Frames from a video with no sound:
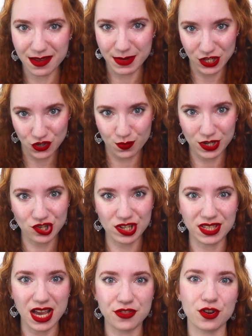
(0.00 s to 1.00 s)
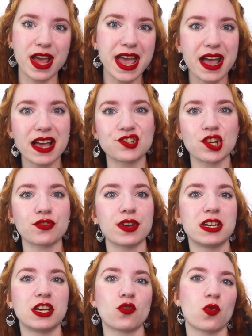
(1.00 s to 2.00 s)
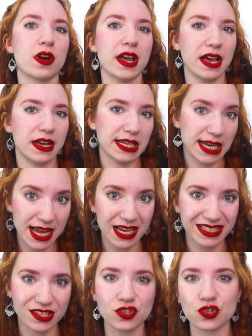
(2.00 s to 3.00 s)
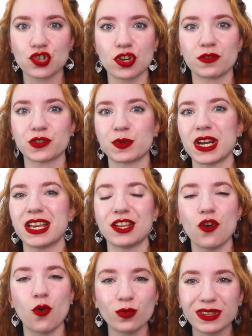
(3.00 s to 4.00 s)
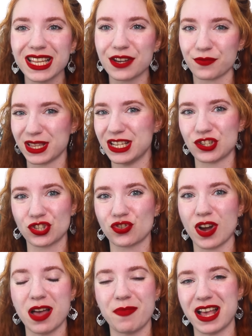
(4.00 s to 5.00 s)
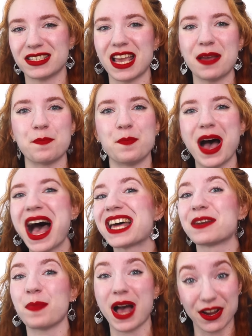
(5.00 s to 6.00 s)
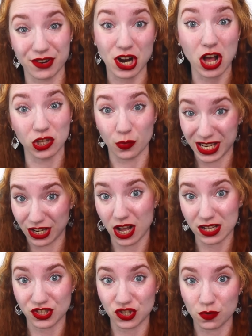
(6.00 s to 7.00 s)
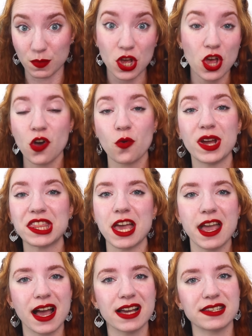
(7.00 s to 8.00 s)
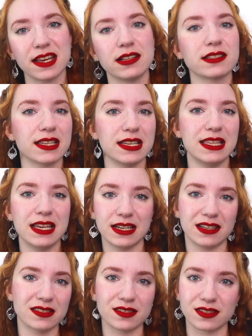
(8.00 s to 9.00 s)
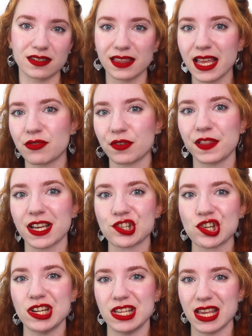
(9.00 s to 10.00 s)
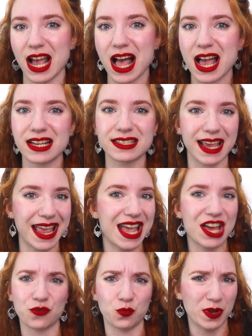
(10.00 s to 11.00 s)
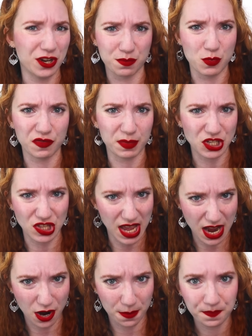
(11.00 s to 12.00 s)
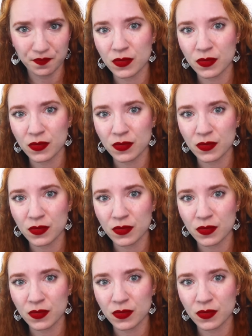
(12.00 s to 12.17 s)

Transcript: image, which is either AI generated or AI enhanced, shows what I can only really describe as a bad pirate Halloween costume, with AI tells in the inconsistent light reflection in the eyes and weird movement in the hair.